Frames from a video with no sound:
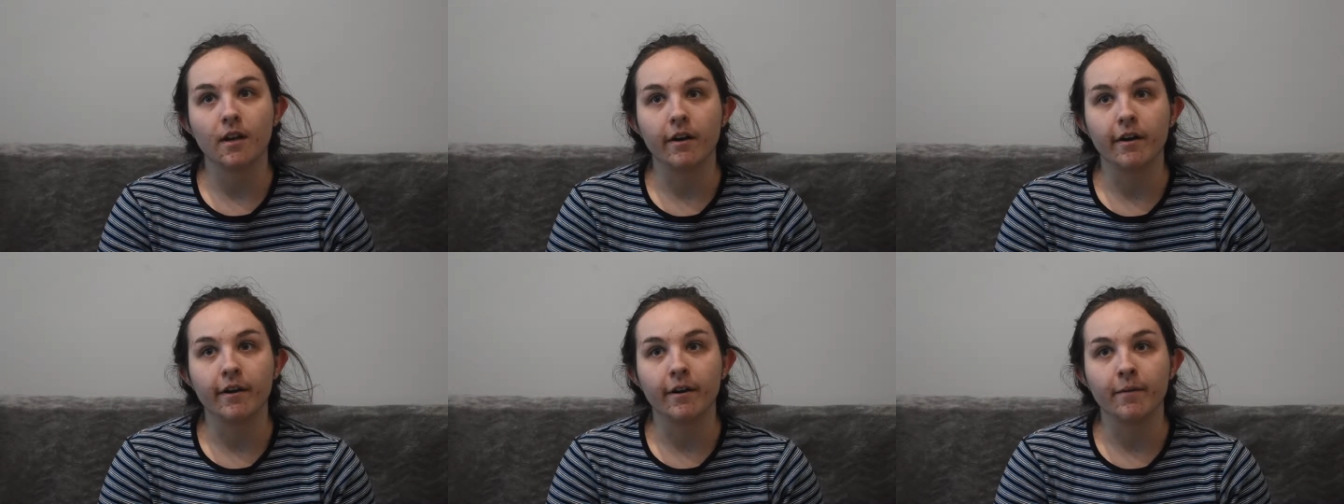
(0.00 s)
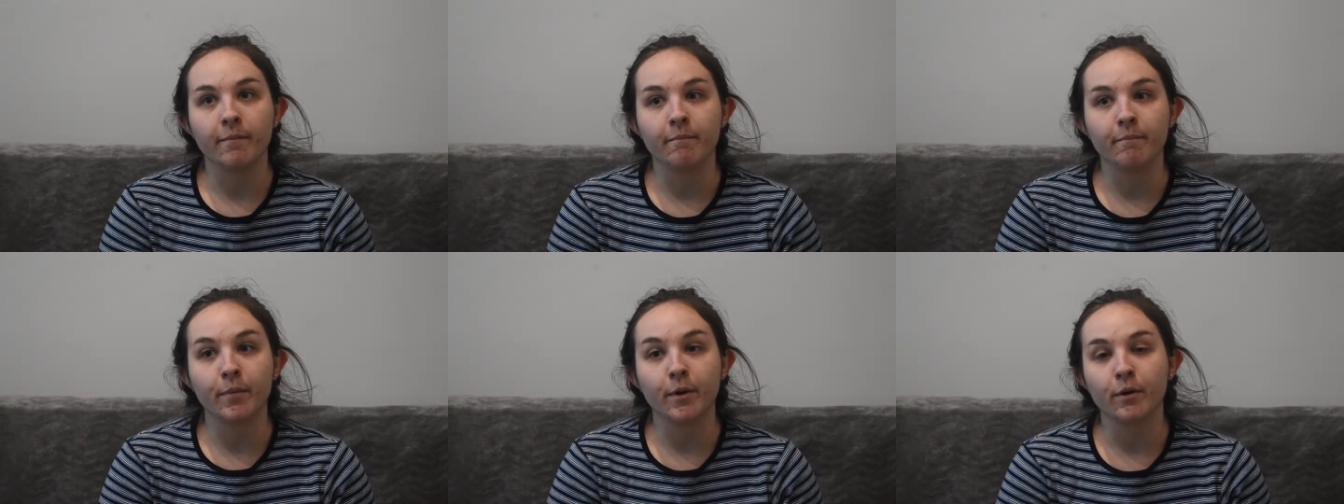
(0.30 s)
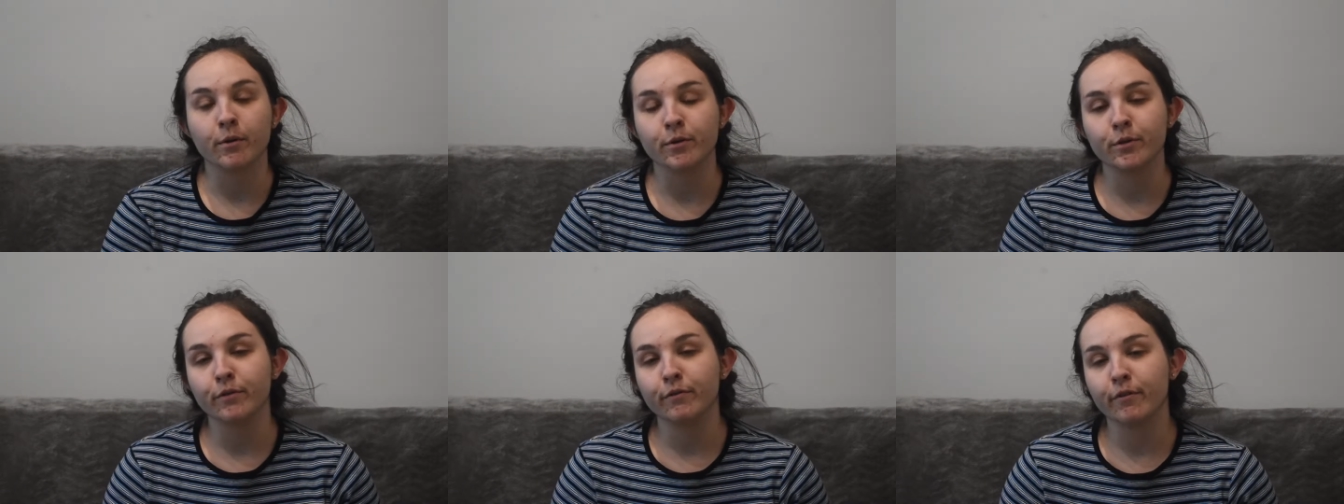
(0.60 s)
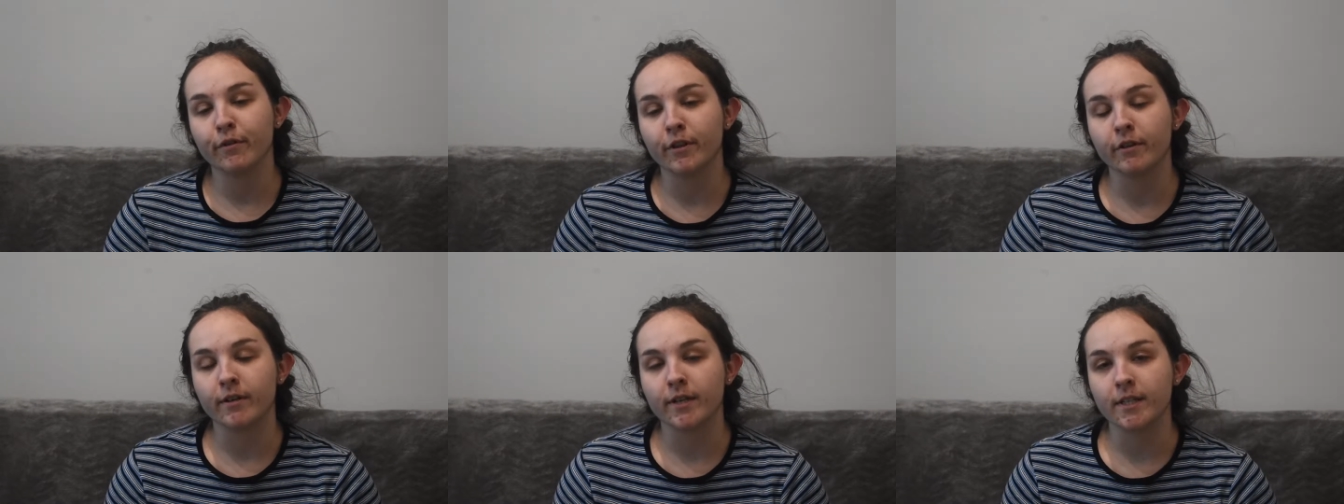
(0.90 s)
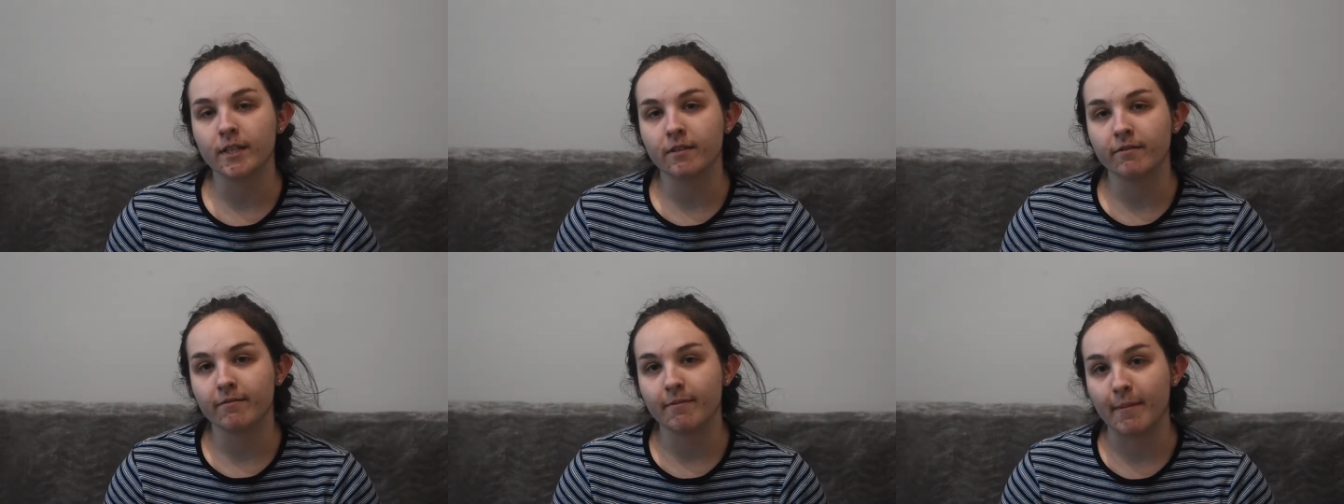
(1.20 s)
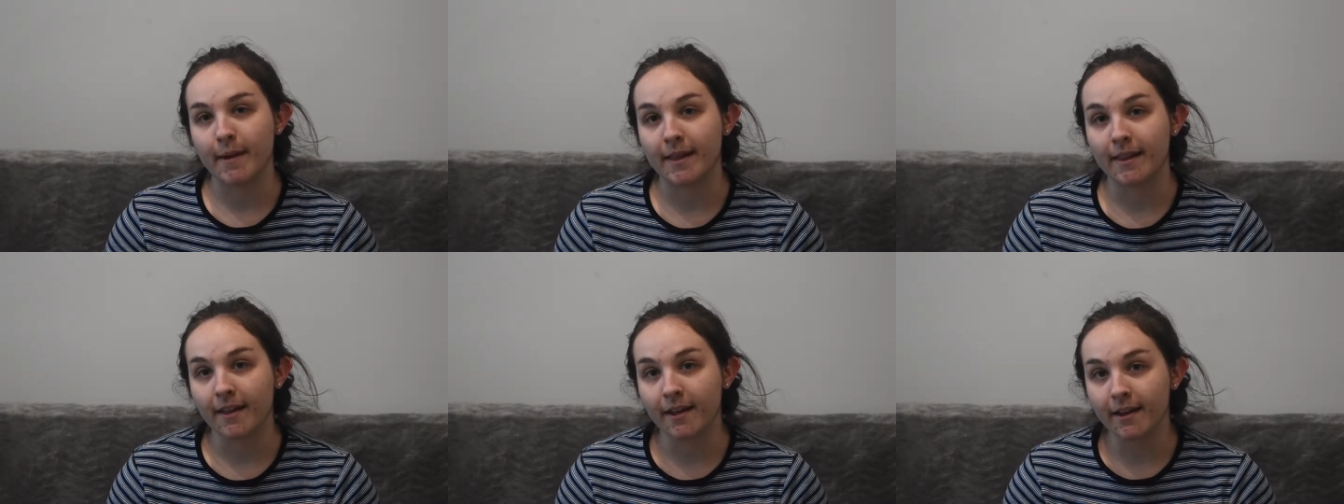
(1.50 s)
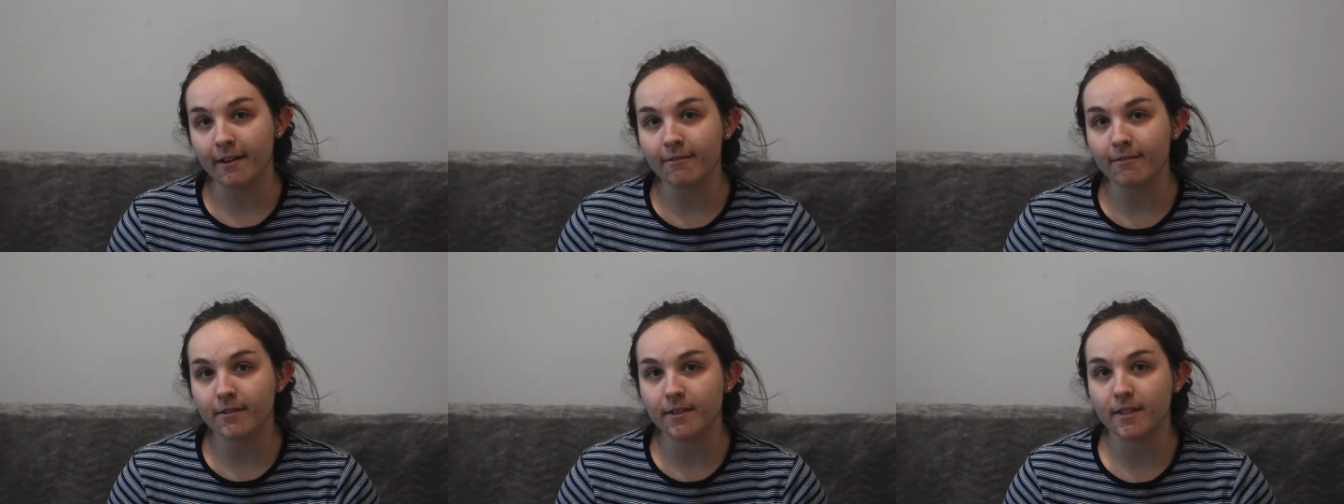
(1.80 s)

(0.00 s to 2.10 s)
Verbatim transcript: um, but also for the rest of my life,